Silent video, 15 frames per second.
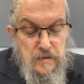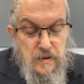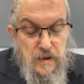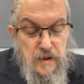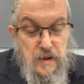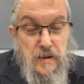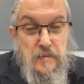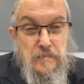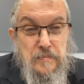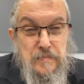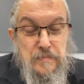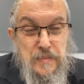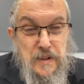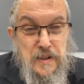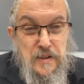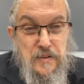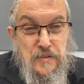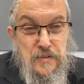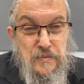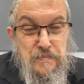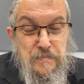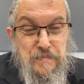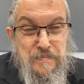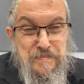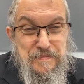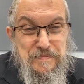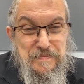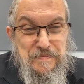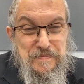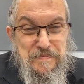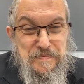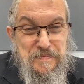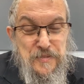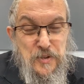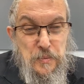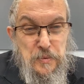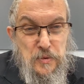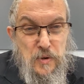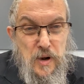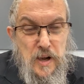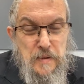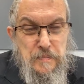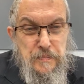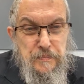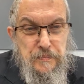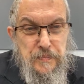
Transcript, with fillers: Um, please subscribe,